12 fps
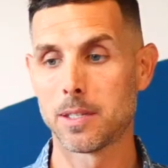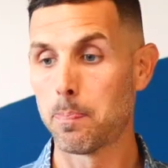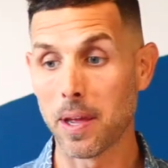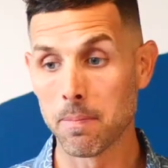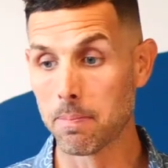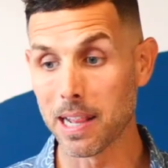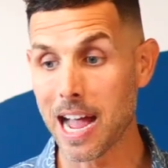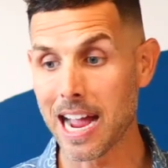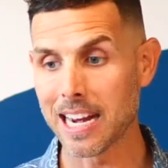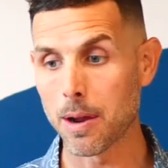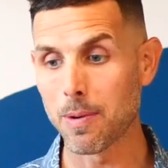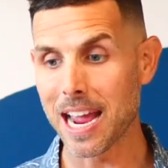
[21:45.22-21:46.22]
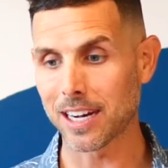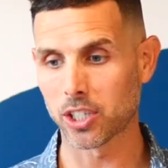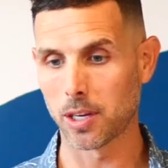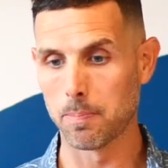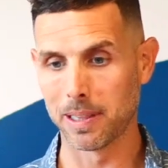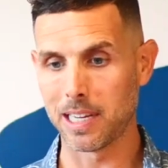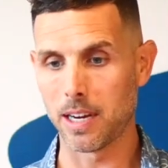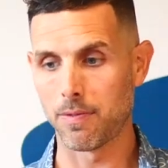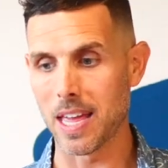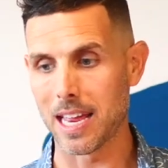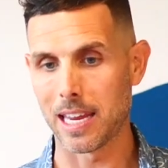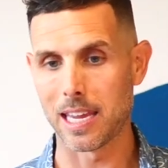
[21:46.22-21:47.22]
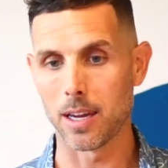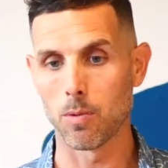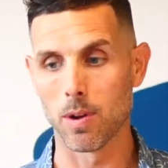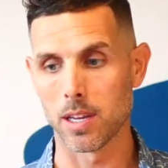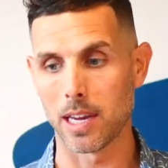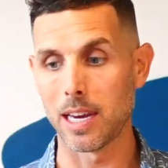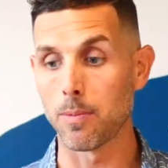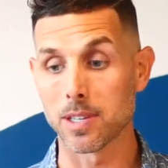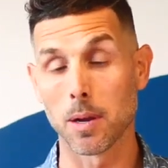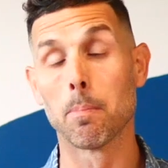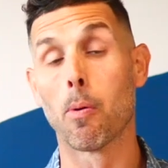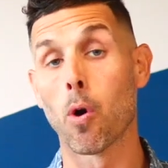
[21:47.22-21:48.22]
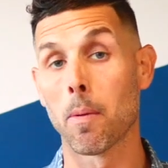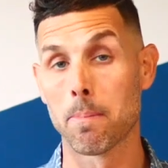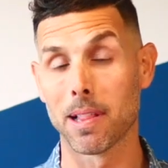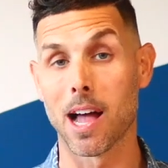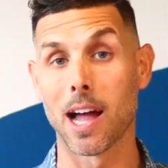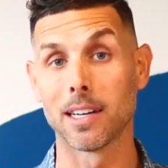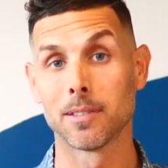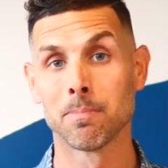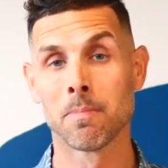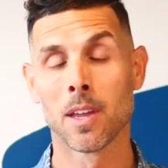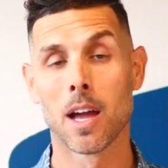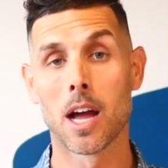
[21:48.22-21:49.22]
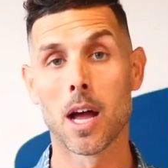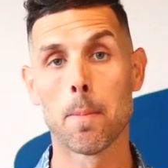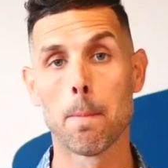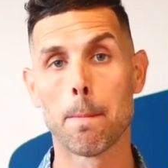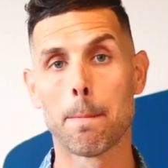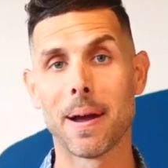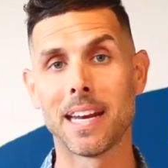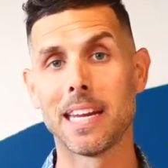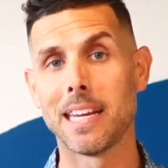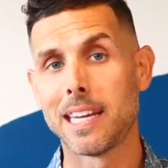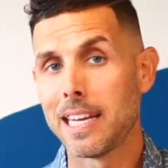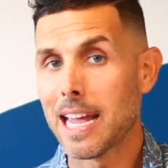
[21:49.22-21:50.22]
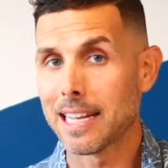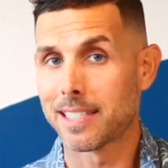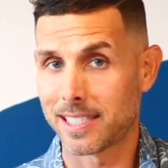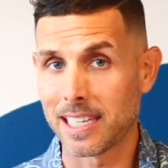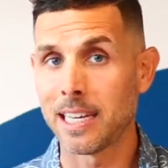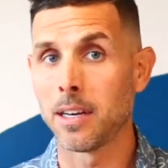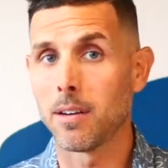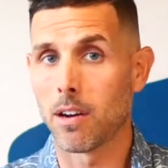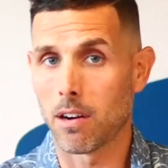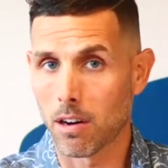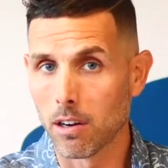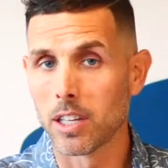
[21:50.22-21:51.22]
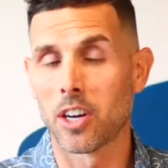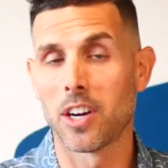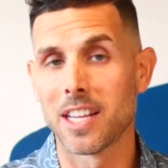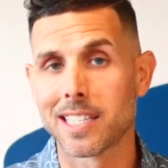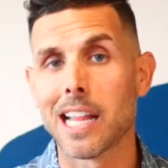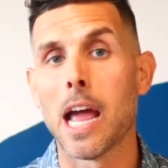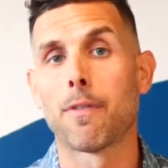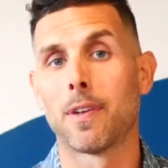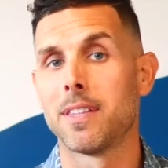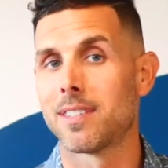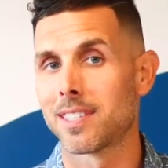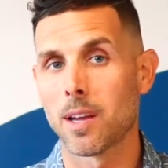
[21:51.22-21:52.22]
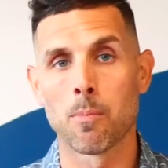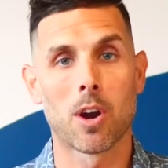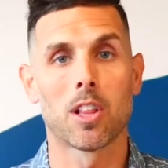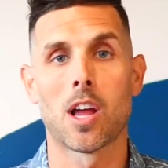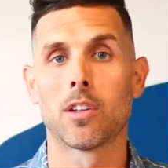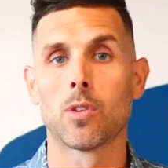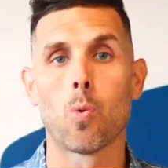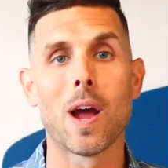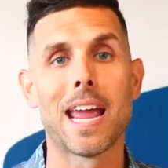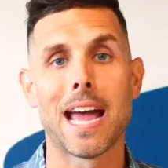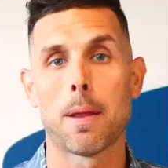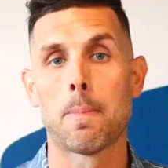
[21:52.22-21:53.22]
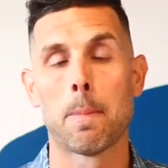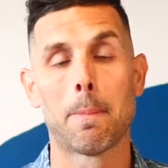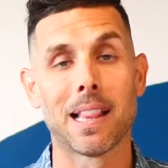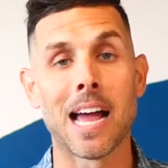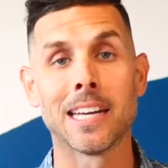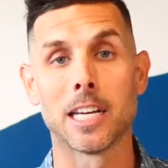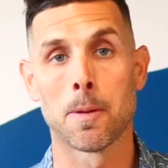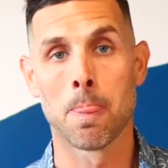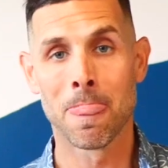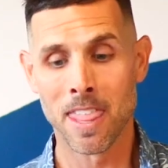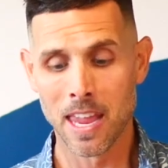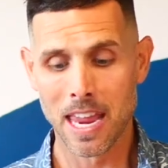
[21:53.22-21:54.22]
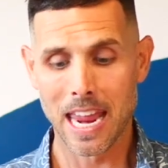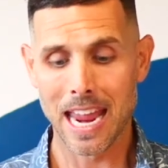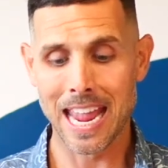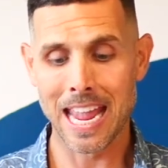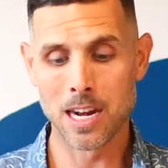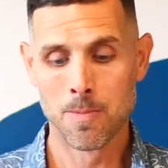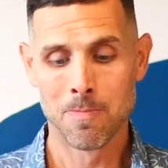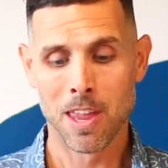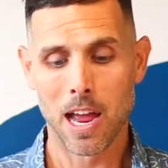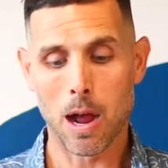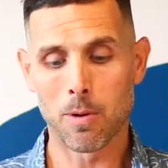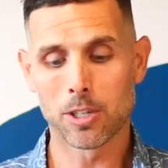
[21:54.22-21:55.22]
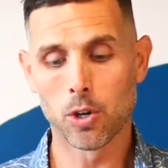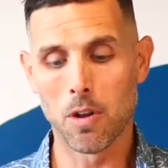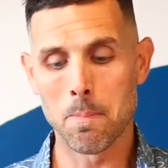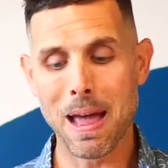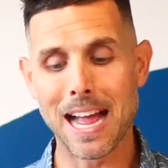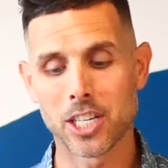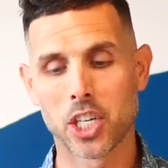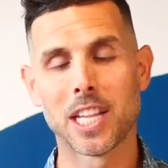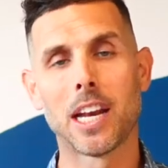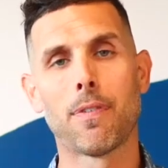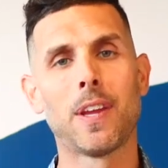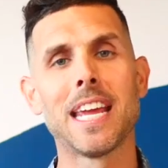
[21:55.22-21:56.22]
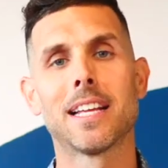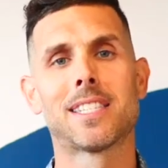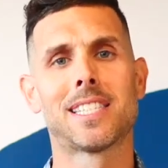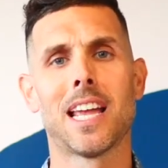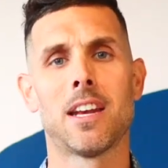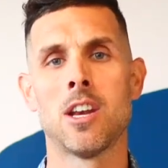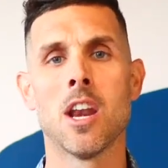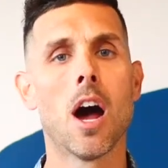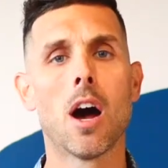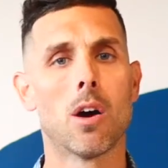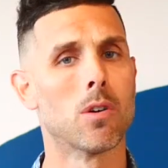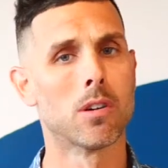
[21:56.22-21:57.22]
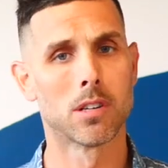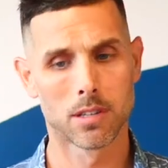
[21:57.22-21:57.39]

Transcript: been blind, and we actually believe that he wasn't born blind, but he had seen earlier in his life and somewhere along the way had been blinded. And I want you to imagine that if he had said no,